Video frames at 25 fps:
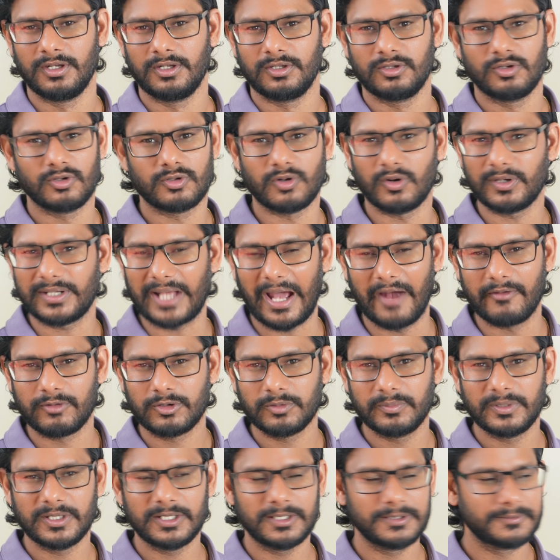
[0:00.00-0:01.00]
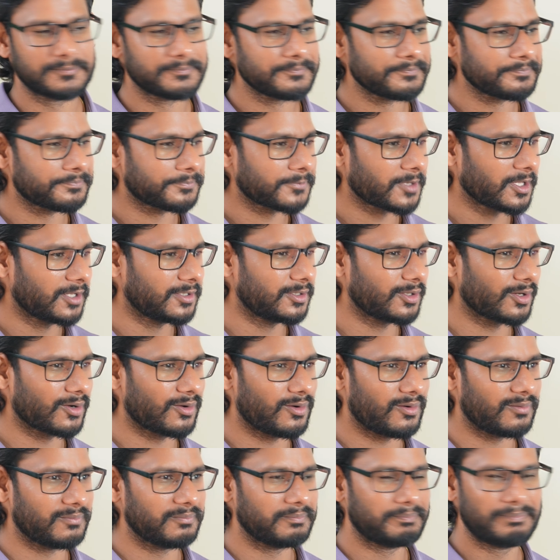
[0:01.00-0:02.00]
You don't have to be
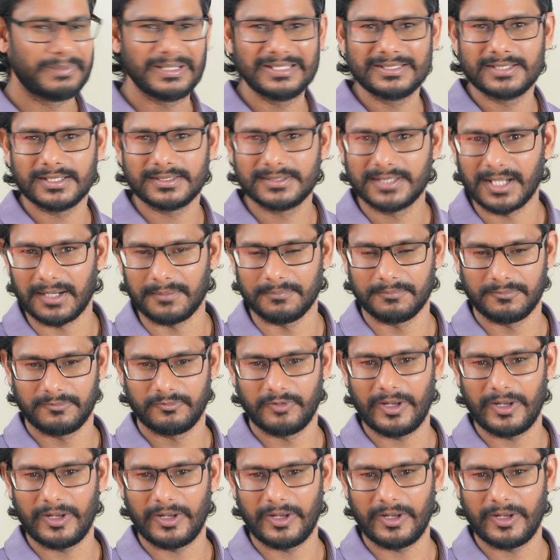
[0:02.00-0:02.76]
the dumb.